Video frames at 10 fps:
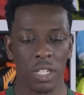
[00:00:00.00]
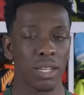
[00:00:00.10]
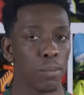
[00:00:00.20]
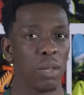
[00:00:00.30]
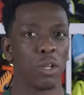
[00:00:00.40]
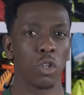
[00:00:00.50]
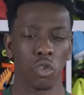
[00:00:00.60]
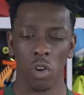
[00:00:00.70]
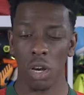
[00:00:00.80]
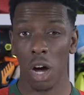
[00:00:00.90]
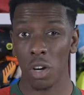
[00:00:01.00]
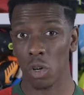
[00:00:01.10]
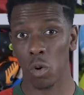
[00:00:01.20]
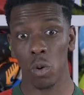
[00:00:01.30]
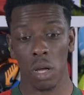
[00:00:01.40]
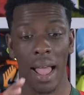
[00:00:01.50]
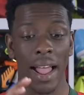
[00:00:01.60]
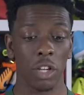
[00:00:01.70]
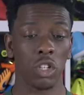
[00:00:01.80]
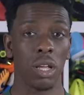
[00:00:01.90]
Simply because Ronaldo
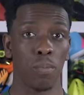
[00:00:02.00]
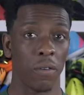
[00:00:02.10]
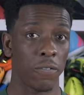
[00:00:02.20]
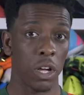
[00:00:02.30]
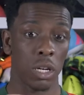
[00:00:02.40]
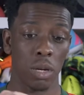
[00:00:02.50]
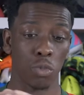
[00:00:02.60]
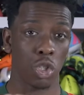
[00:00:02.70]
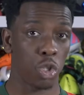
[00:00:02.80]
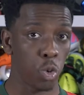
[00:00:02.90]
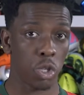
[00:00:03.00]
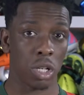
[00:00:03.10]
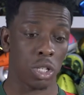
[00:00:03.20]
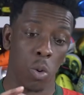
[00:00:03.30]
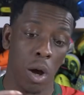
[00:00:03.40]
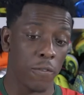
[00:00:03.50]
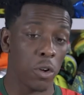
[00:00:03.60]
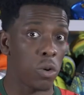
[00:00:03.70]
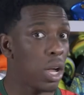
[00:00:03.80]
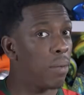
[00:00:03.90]
actually preferred them shorter. So I
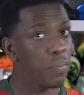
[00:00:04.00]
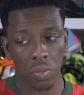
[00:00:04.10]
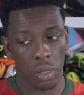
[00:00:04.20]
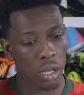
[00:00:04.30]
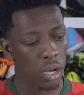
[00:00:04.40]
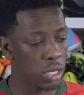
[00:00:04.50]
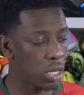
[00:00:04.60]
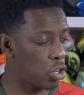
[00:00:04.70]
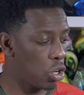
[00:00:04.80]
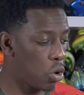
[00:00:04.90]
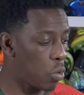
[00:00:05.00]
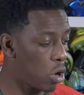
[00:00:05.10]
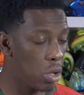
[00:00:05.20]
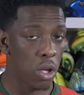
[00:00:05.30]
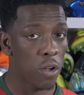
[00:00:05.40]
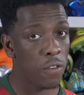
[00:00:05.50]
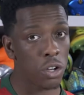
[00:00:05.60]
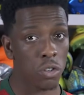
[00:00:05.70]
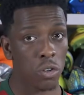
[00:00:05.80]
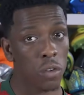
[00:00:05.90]
feel like they said, you know what, for
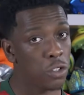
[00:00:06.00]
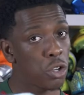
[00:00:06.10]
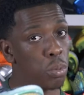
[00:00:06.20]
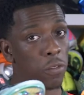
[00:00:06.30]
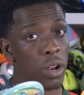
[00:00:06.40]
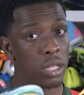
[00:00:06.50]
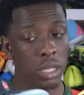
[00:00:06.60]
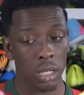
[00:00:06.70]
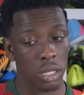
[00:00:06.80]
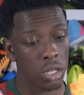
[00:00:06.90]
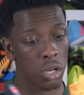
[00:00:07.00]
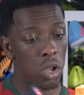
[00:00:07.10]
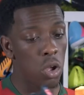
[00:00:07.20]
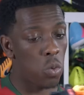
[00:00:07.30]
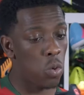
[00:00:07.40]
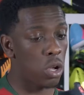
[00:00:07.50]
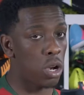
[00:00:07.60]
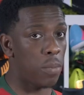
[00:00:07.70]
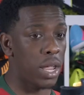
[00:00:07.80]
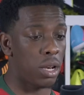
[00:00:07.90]
the Superfly 6s, we're
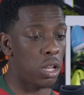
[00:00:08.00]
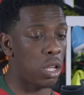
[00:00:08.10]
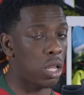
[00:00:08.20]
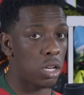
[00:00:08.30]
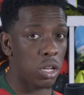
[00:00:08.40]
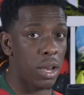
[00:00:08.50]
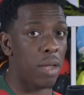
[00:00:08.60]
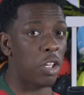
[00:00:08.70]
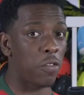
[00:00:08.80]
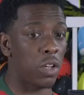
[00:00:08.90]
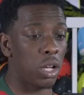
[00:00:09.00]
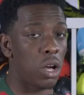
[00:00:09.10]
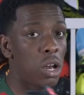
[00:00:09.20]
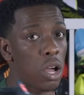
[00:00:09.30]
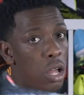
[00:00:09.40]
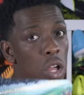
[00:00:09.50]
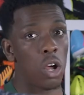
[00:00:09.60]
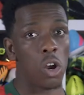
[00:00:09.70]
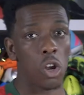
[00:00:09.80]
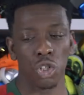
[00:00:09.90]
gonna make the dynamic fit color
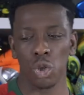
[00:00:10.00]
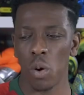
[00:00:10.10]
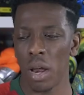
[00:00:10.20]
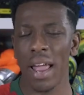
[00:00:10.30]
a lot shorter.